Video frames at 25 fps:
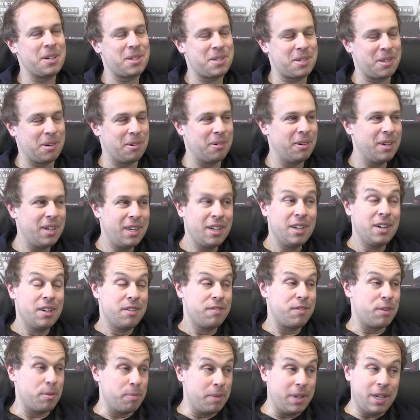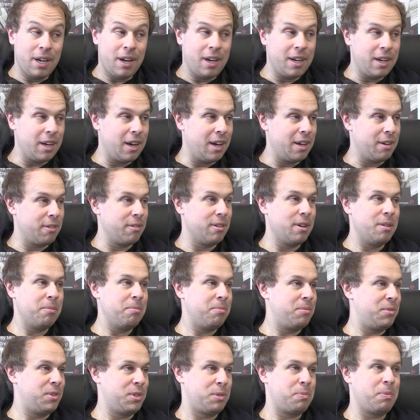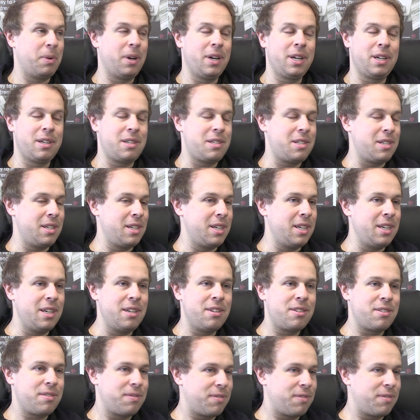So for me, I grew up just buying CDs.